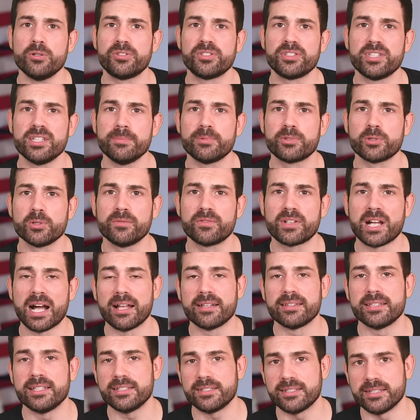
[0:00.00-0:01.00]
who seems to have
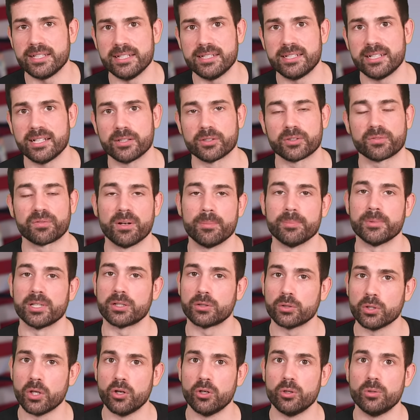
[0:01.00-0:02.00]
gotten these details from the
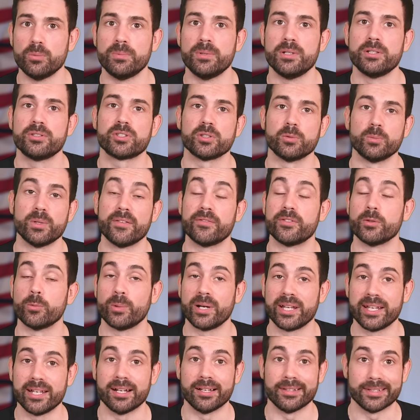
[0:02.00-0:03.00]
Globe, so we have to
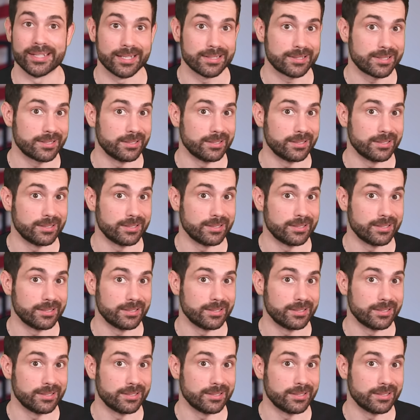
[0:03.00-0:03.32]
wait on that